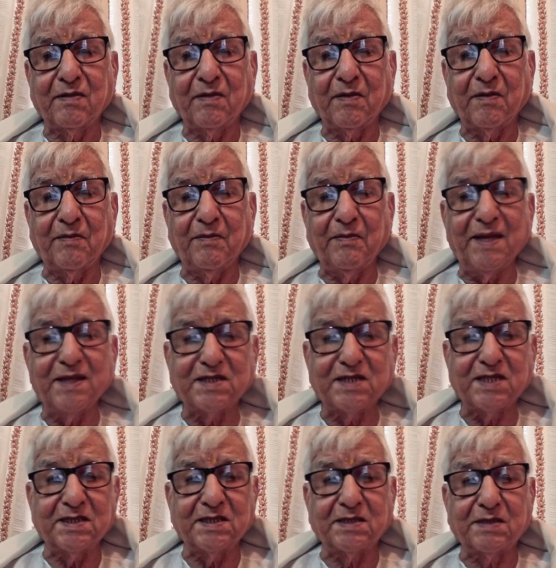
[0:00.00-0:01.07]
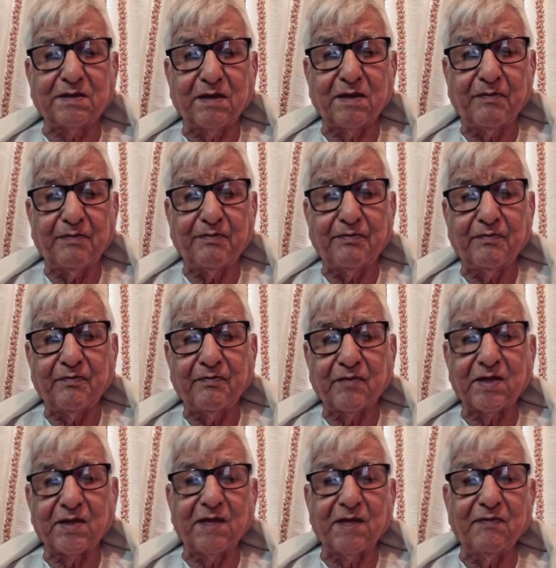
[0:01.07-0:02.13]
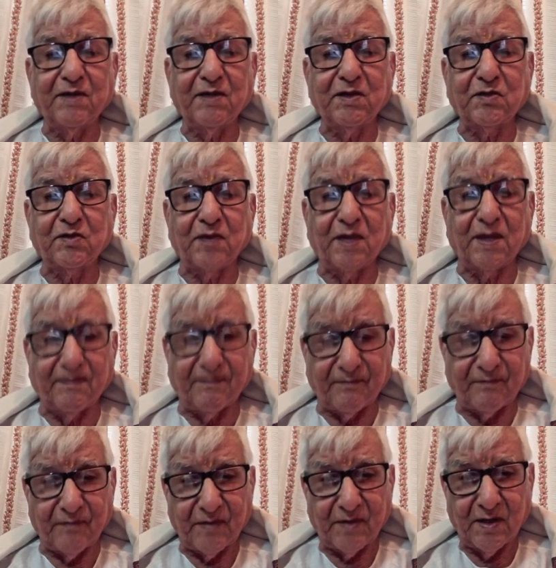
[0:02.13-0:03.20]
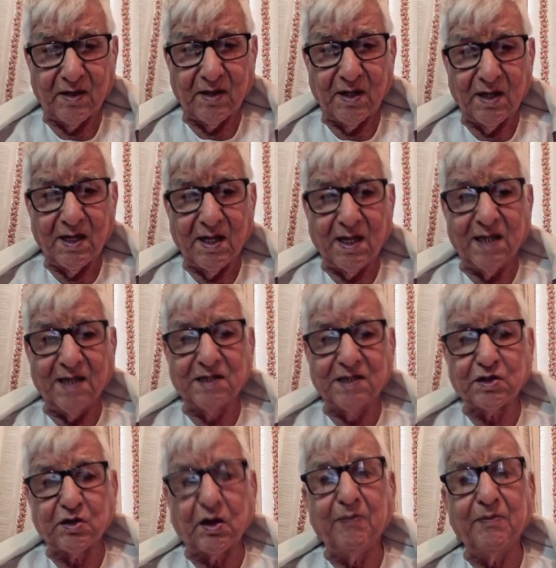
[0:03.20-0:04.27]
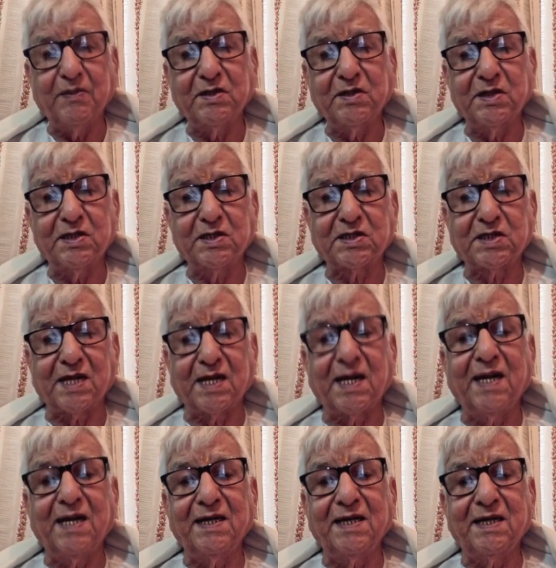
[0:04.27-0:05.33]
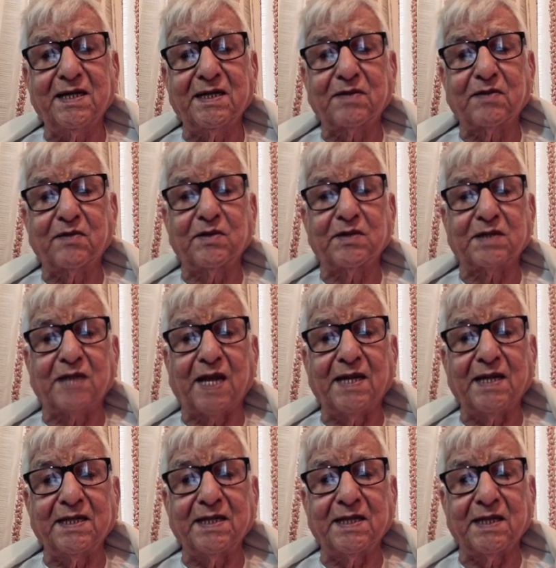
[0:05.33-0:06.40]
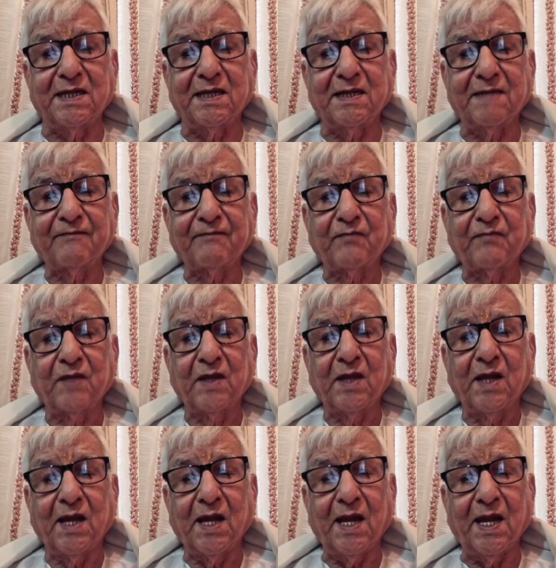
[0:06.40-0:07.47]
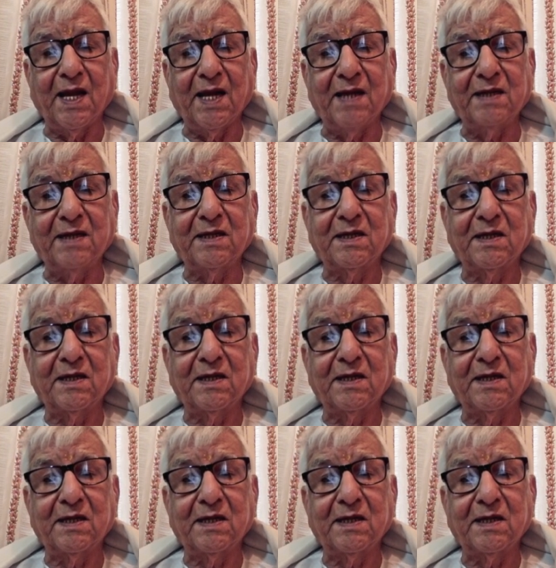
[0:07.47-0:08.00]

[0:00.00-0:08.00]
message given to him. And Swamiji surrendered to his idea and